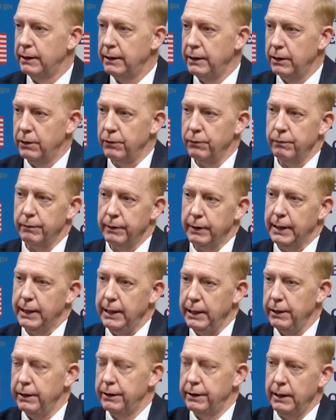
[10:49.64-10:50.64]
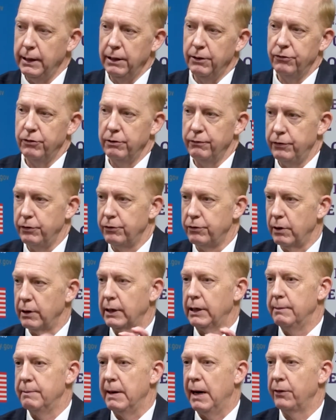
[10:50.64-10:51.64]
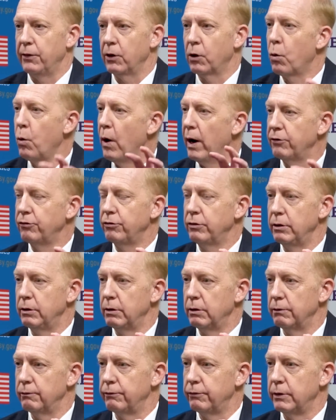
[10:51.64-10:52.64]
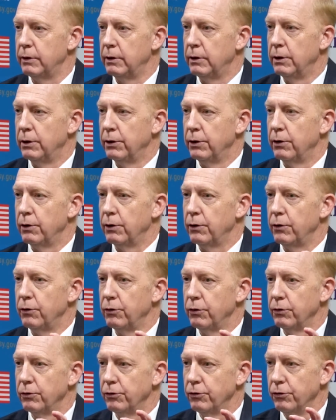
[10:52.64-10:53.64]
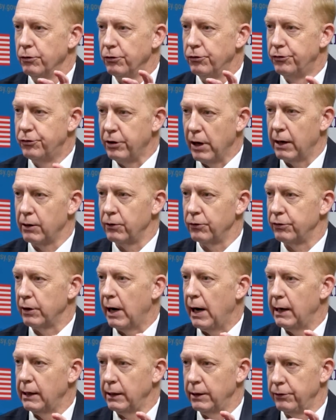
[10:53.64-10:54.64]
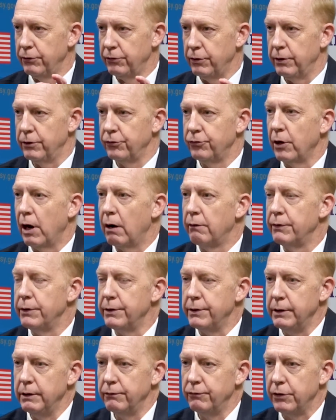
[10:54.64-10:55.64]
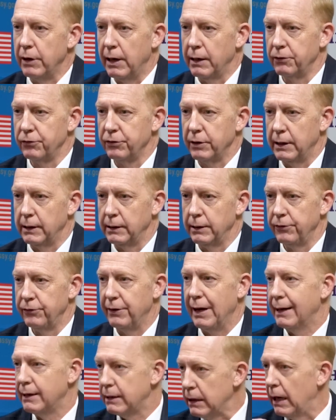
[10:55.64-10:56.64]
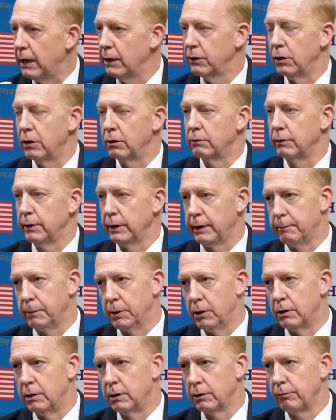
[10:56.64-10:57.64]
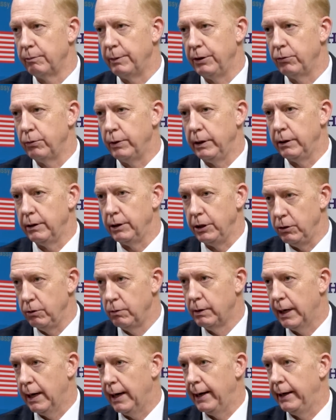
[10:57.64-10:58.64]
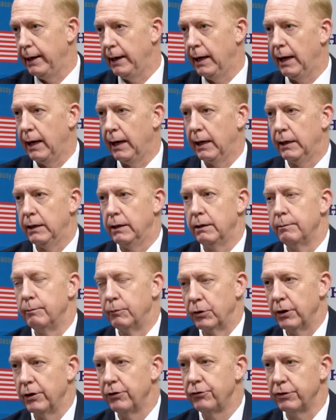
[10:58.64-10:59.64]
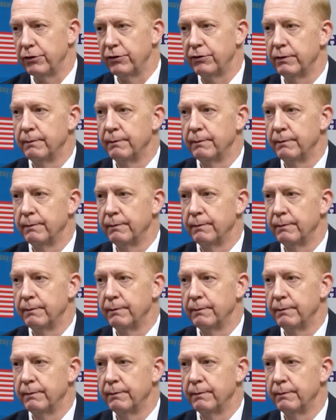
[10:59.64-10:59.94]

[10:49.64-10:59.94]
the key thing is if you're talking about the question of Chagos Islands and the sovereignty of Chagos Islands, that dialogue really belongs between the UK and Mauritius.